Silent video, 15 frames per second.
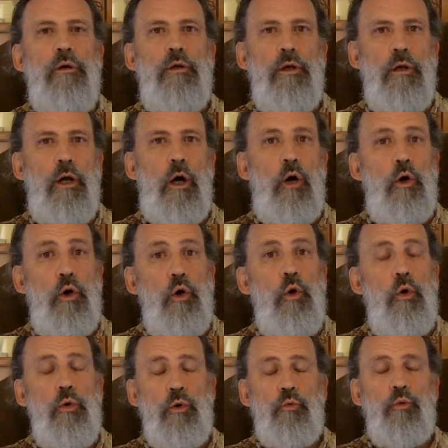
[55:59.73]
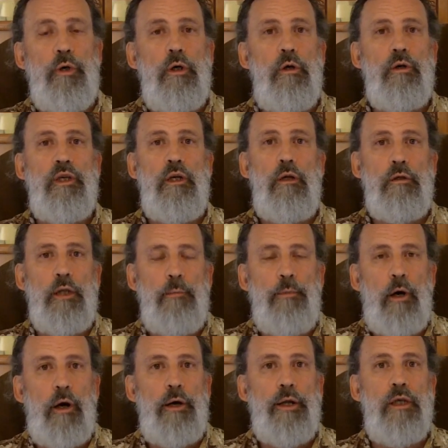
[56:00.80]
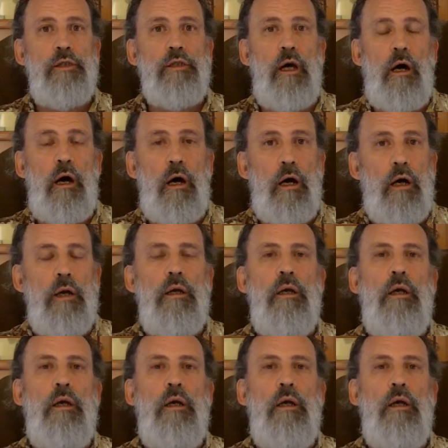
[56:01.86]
to know who the real guilty parties are,